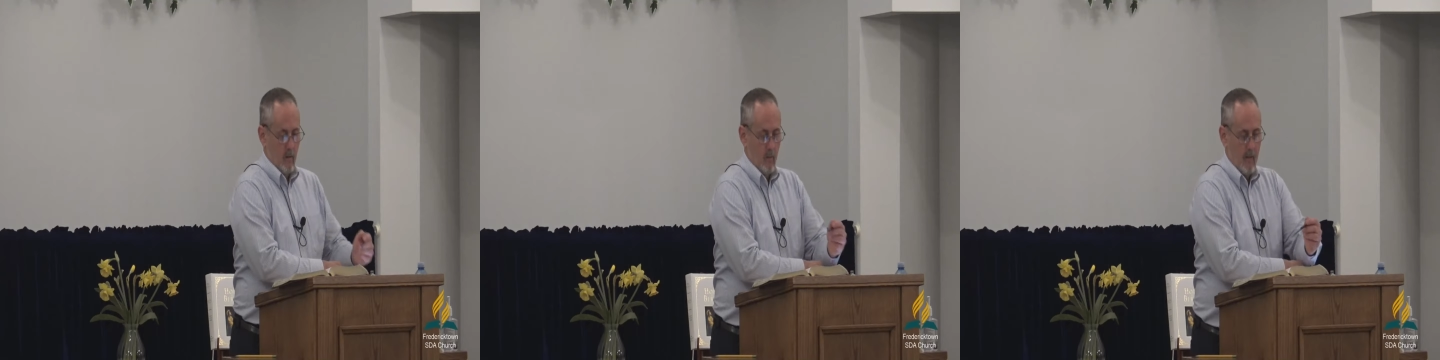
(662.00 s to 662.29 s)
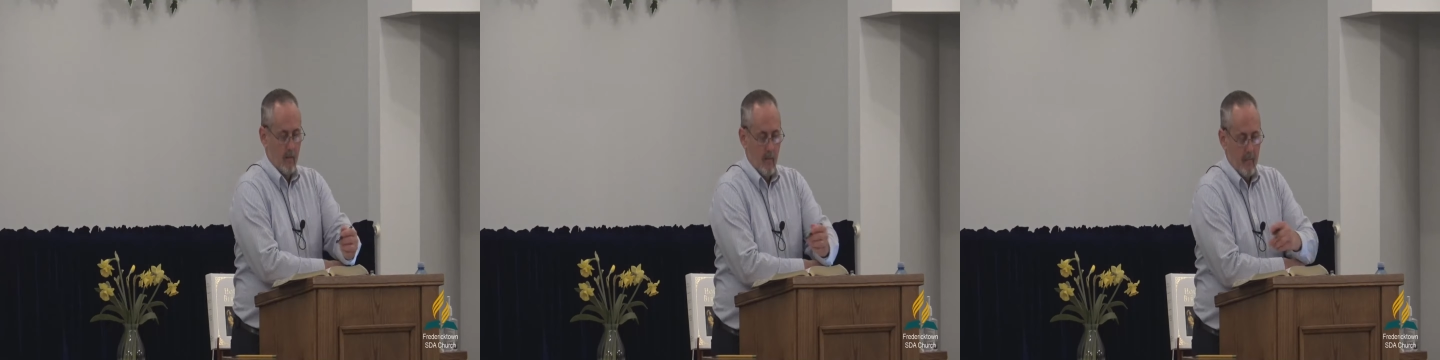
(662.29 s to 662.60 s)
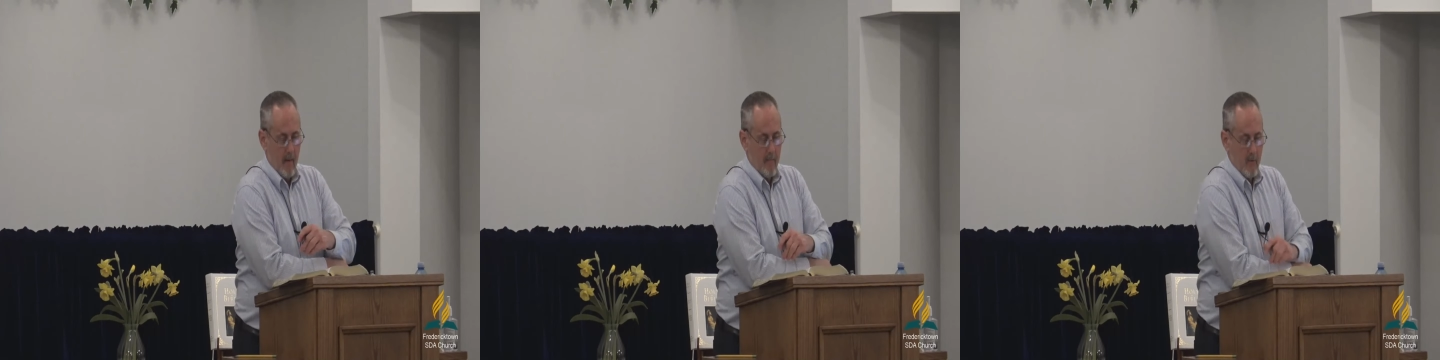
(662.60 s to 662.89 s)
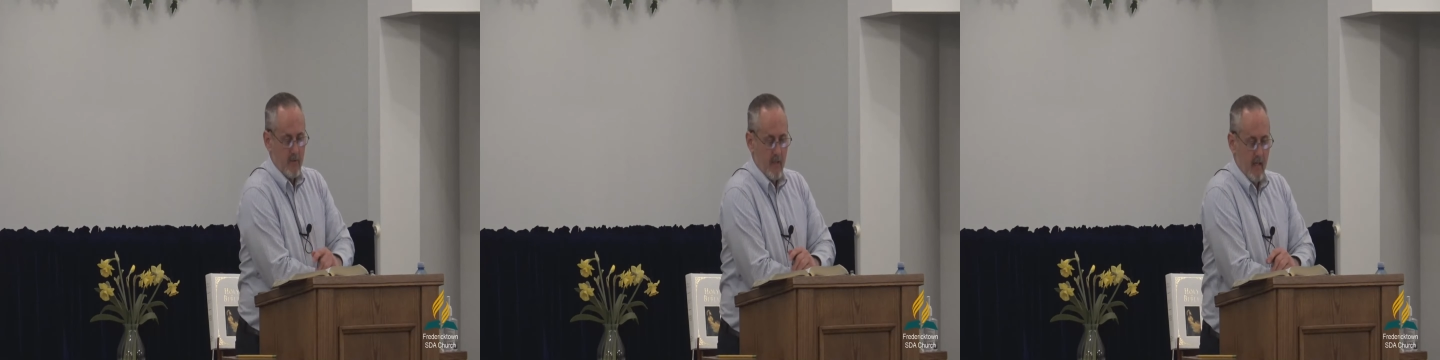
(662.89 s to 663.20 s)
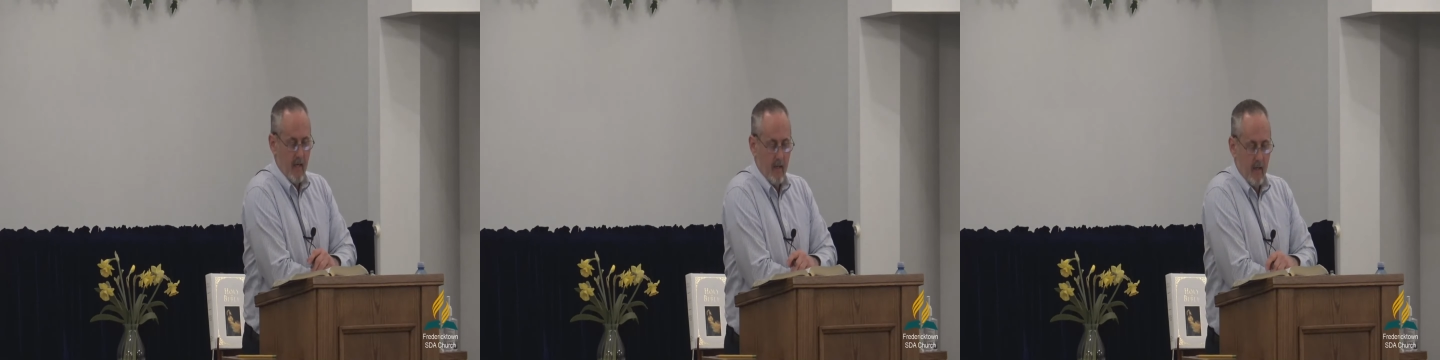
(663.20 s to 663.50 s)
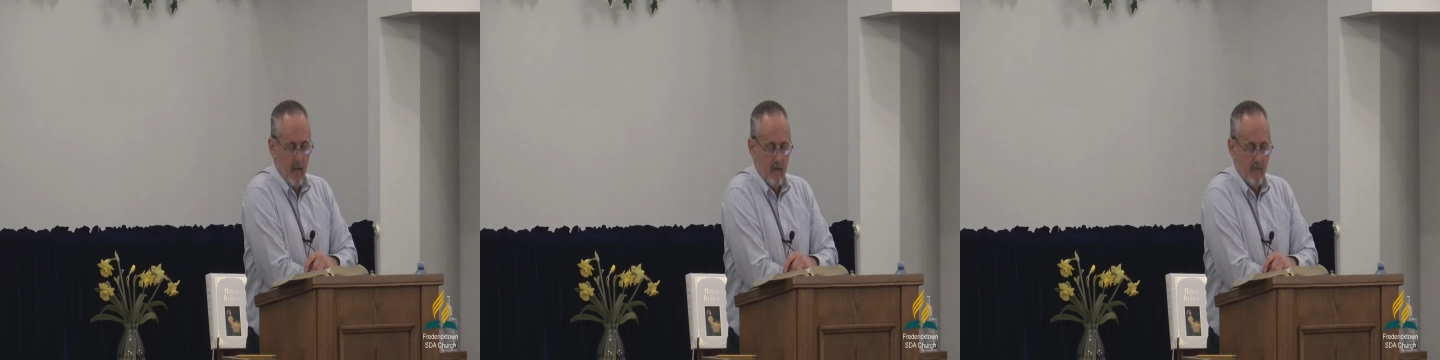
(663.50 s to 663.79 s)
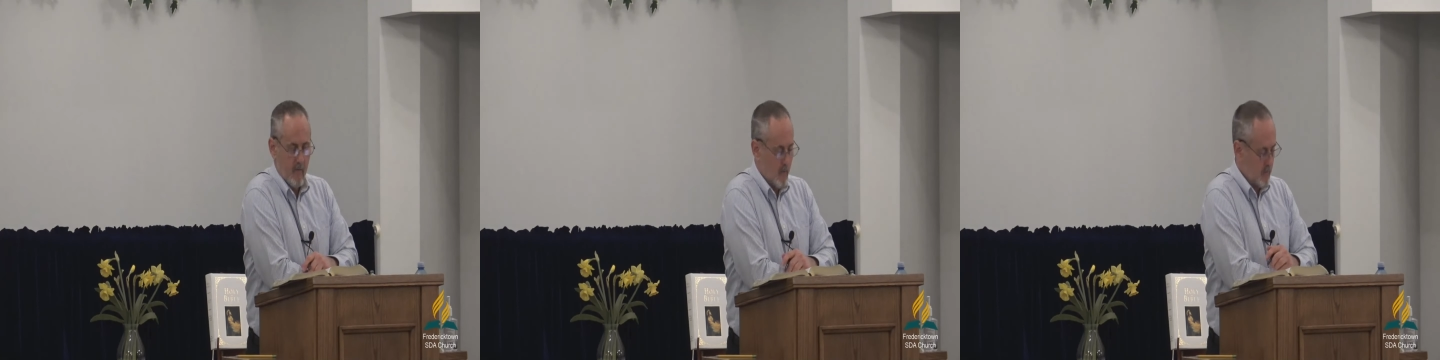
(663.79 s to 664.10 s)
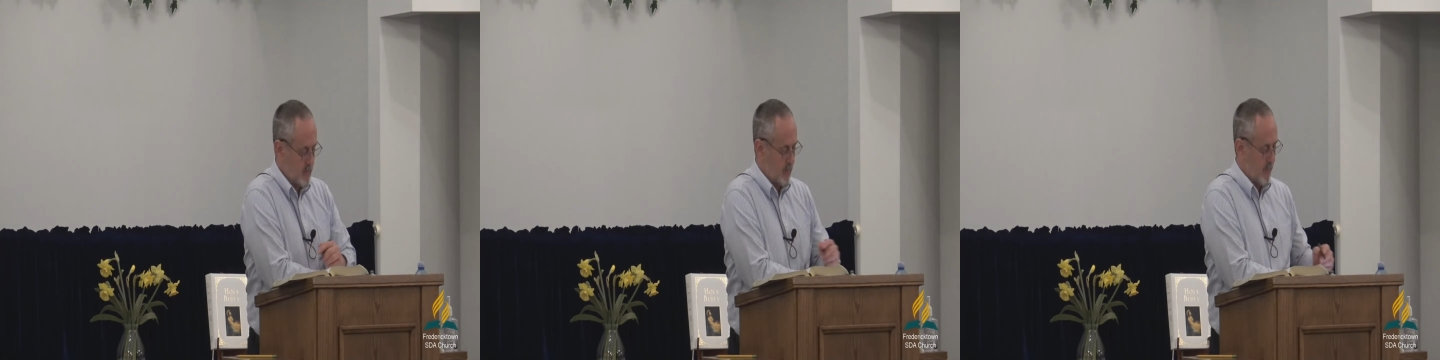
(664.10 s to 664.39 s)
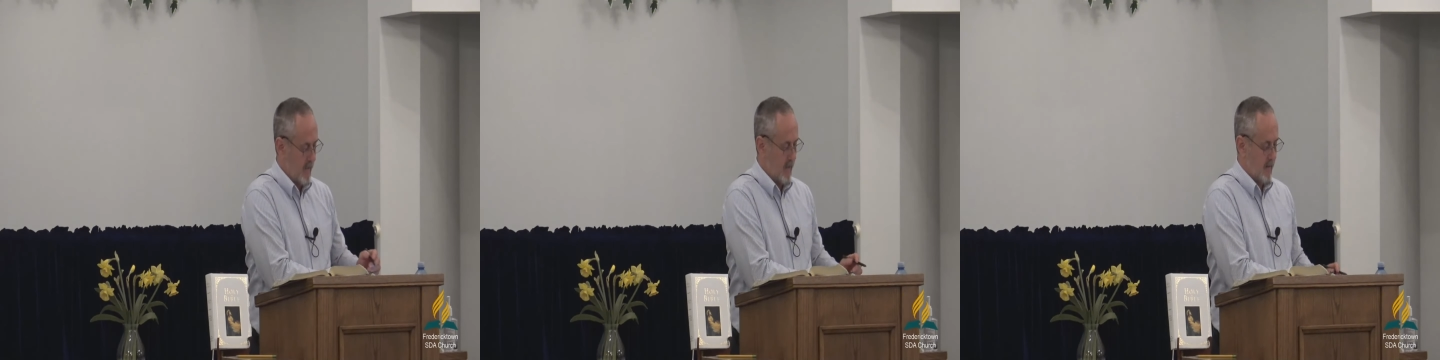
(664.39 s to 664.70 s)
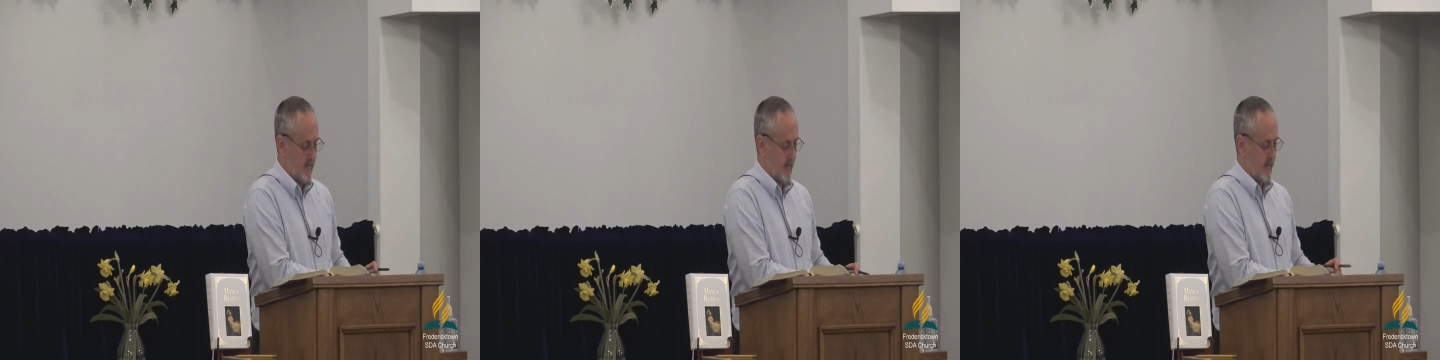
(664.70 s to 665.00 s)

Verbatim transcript: we remember seeing in verse 12